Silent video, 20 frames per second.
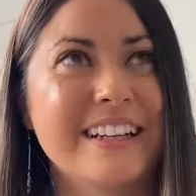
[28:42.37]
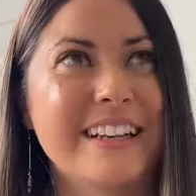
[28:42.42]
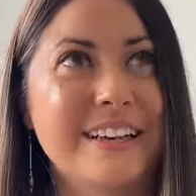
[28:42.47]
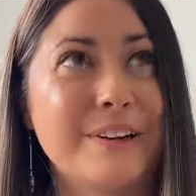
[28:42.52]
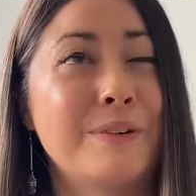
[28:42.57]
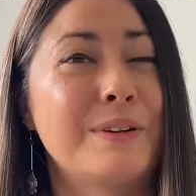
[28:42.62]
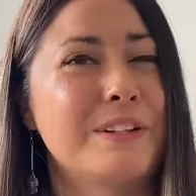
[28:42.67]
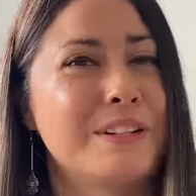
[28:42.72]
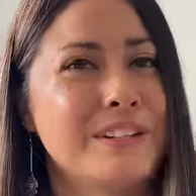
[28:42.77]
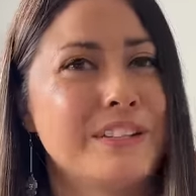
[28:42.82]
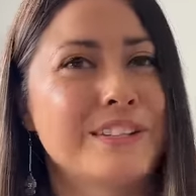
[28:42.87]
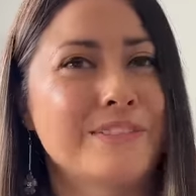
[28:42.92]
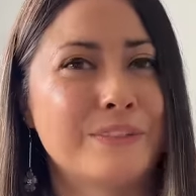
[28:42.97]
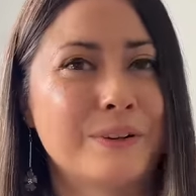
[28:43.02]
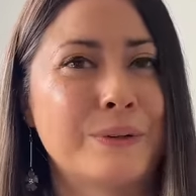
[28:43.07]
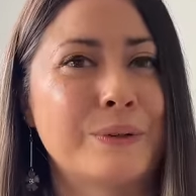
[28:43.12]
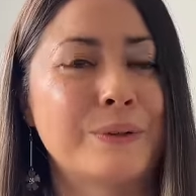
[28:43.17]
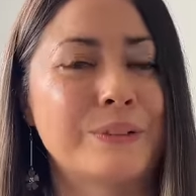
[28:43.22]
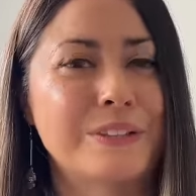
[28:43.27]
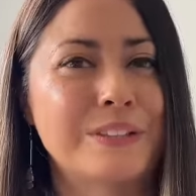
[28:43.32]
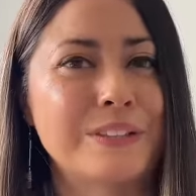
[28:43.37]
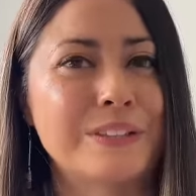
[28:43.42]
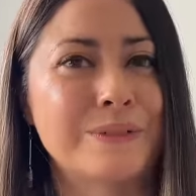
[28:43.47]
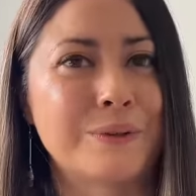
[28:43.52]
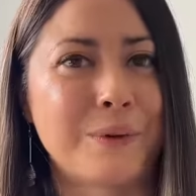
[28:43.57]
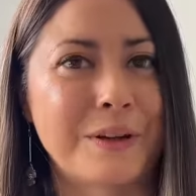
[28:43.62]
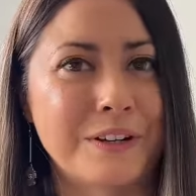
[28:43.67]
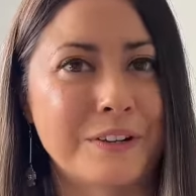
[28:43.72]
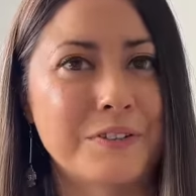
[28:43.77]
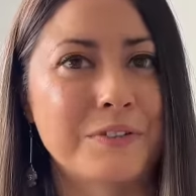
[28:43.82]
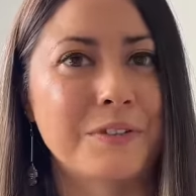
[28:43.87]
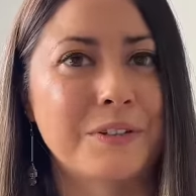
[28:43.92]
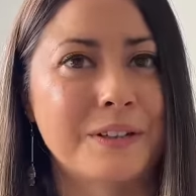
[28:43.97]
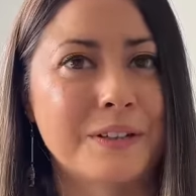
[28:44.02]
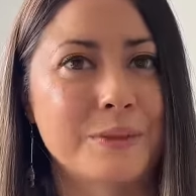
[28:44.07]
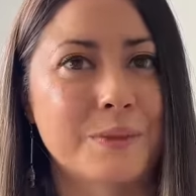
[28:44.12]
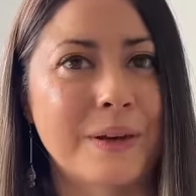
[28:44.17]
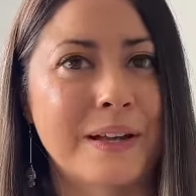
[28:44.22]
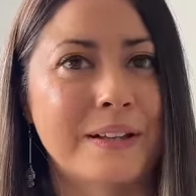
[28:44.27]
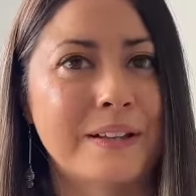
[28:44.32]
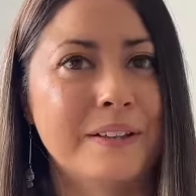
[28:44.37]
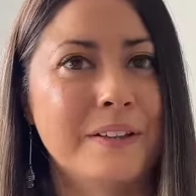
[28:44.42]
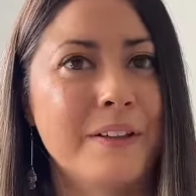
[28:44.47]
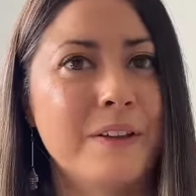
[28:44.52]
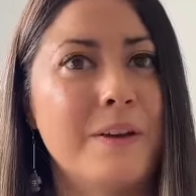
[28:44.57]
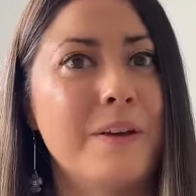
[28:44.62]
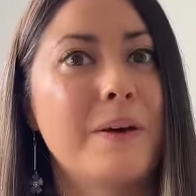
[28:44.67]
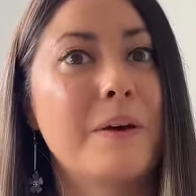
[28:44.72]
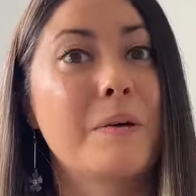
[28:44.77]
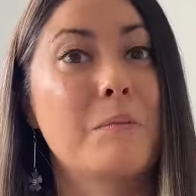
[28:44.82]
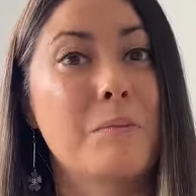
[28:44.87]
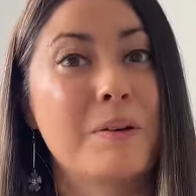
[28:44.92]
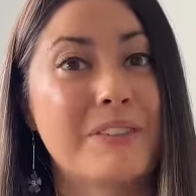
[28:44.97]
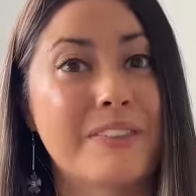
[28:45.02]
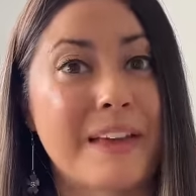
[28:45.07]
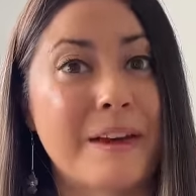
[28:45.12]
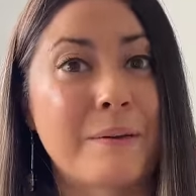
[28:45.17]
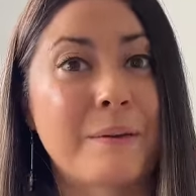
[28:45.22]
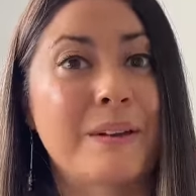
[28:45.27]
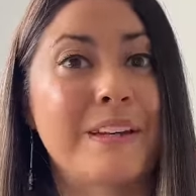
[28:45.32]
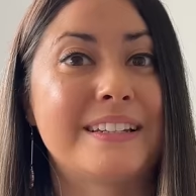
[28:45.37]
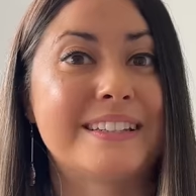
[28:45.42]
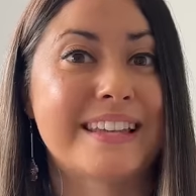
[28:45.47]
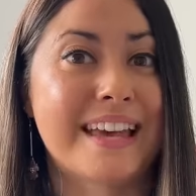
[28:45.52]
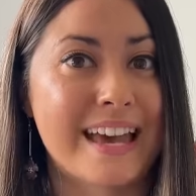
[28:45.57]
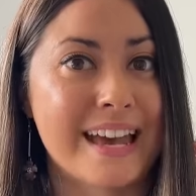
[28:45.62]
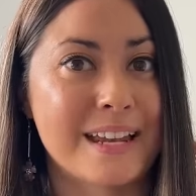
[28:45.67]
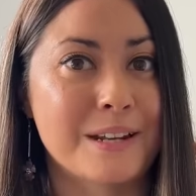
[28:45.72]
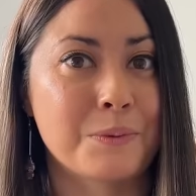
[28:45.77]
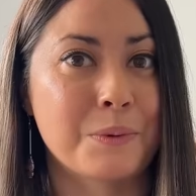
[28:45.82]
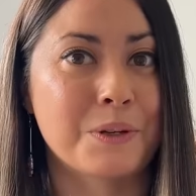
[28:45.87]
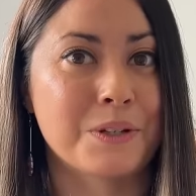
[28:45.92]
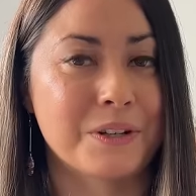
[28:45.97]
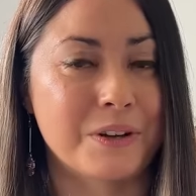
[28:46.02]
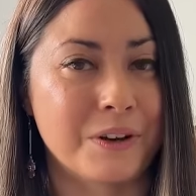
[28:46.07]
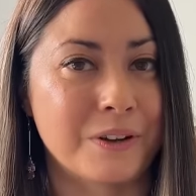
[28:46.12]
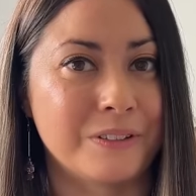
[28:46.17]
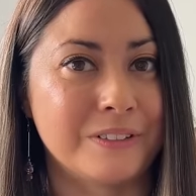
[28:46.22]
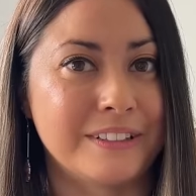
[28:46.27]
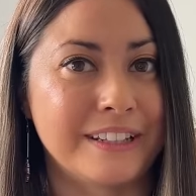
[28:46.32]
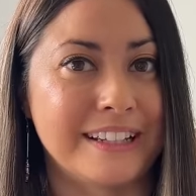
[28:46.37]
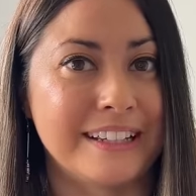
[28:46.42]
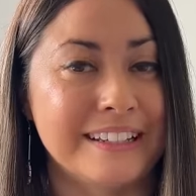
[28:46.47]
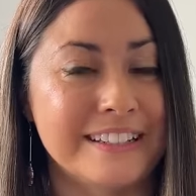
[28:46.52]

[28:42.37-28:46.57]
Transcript: which is of course wonderful as well but that one is hand wash only.